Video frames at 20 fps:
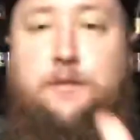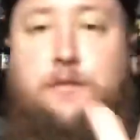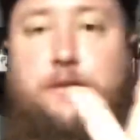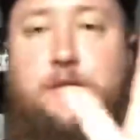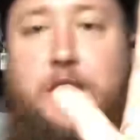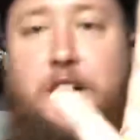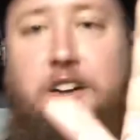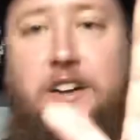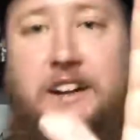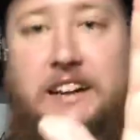
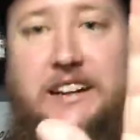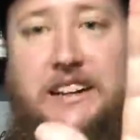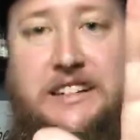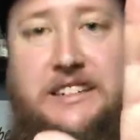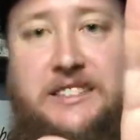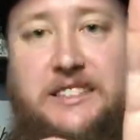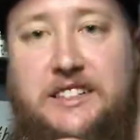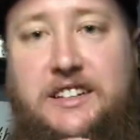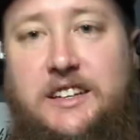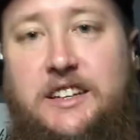very
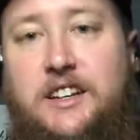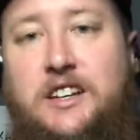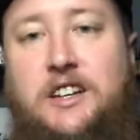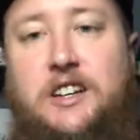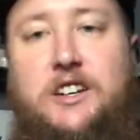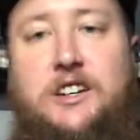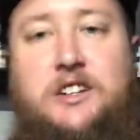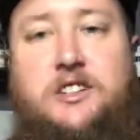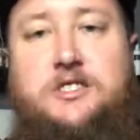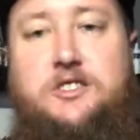easy
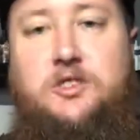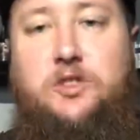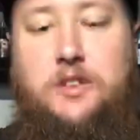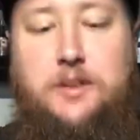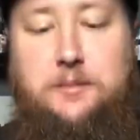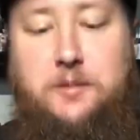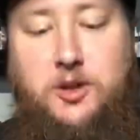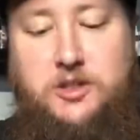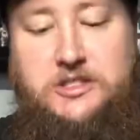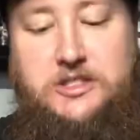to
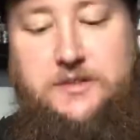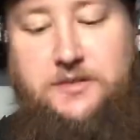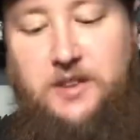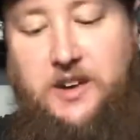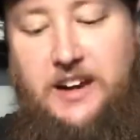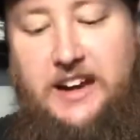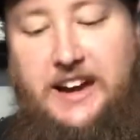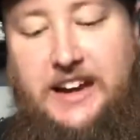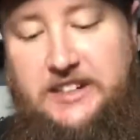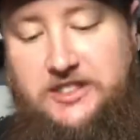
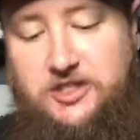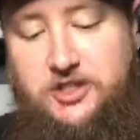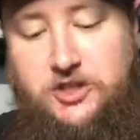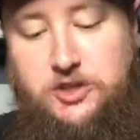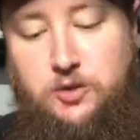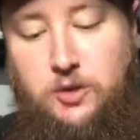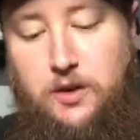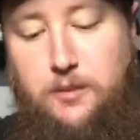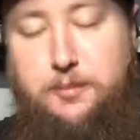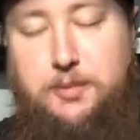emulsify as
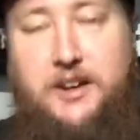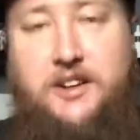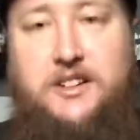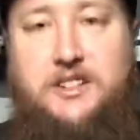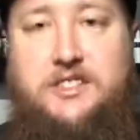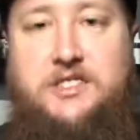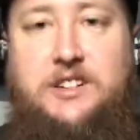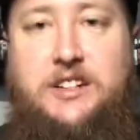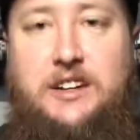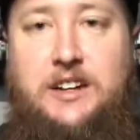usual
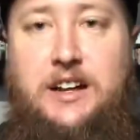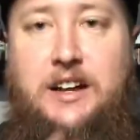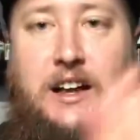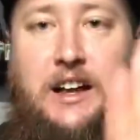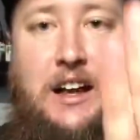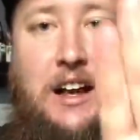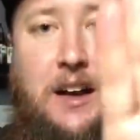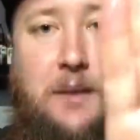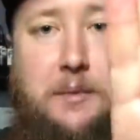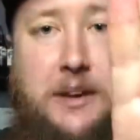butters.
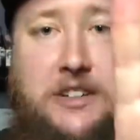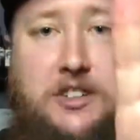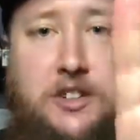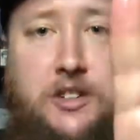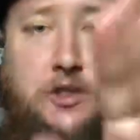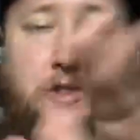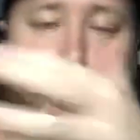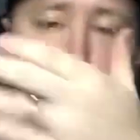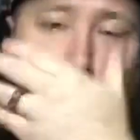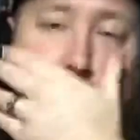I'm actually
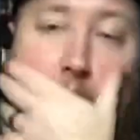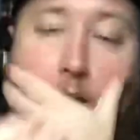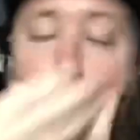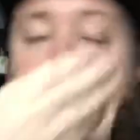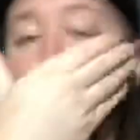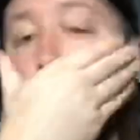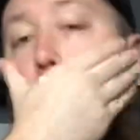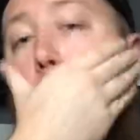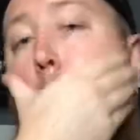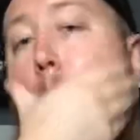gonna throw this in
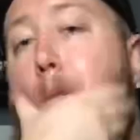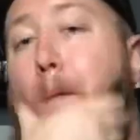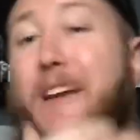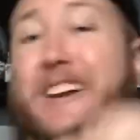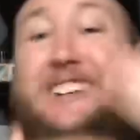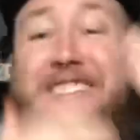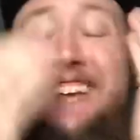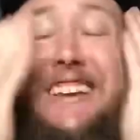now because I